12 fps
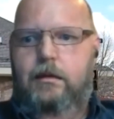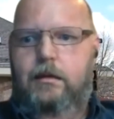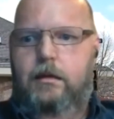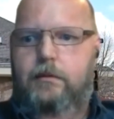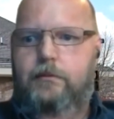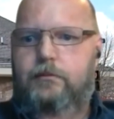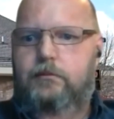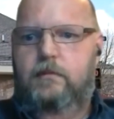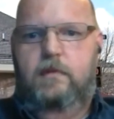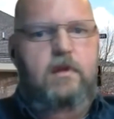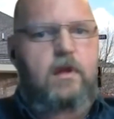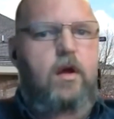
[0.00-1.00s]
um,
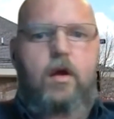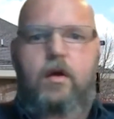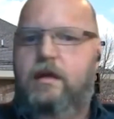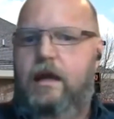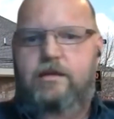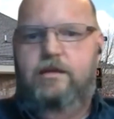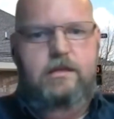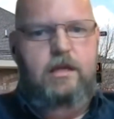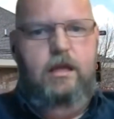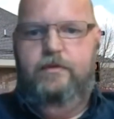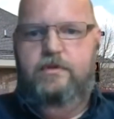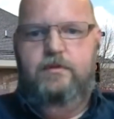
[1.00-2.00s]
all kinds of
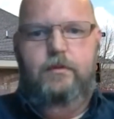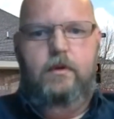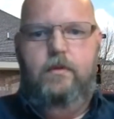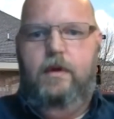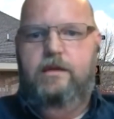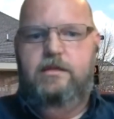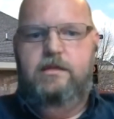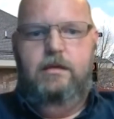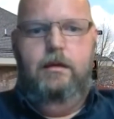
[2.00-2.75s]
television requests